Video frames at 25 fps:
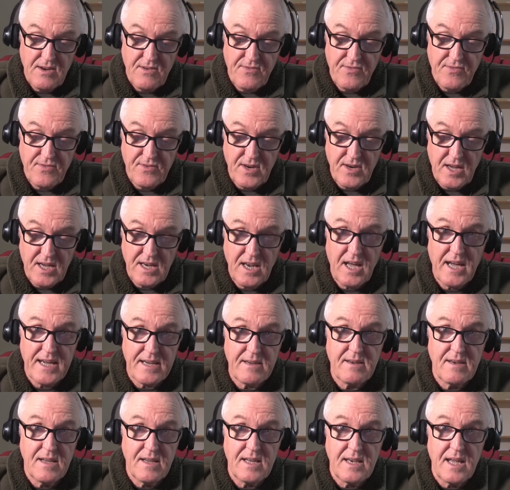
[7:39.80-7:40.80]

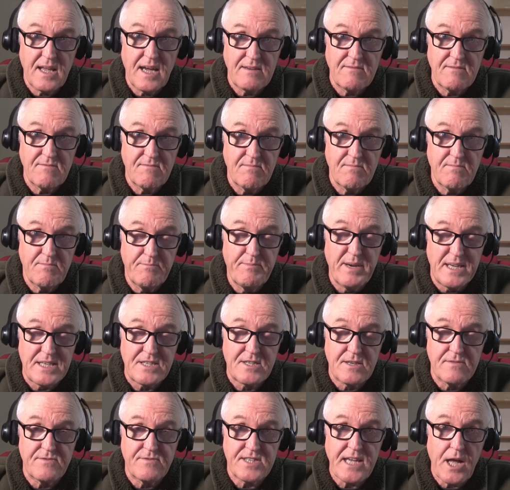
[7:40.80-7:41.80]
like
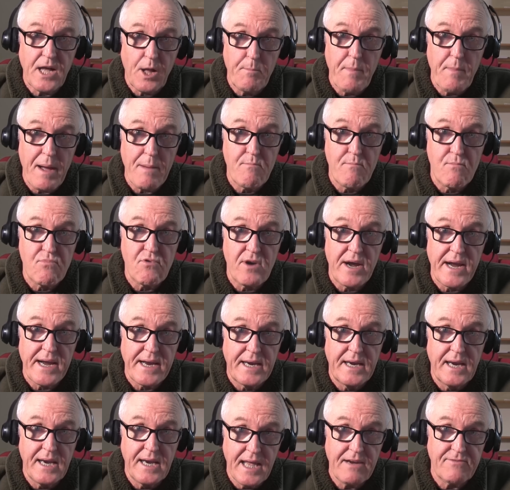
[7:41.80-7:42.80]
bits of cell
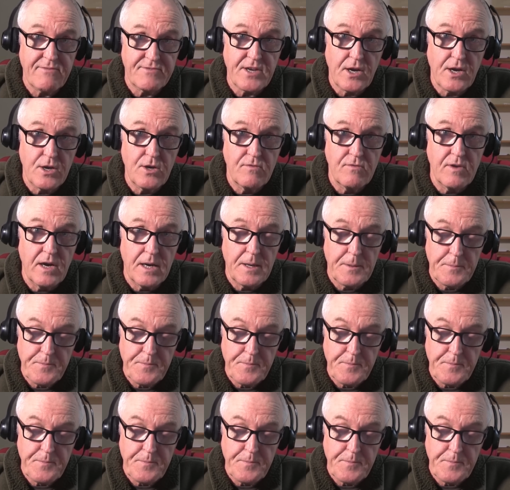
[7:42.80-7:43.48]
membrane left over.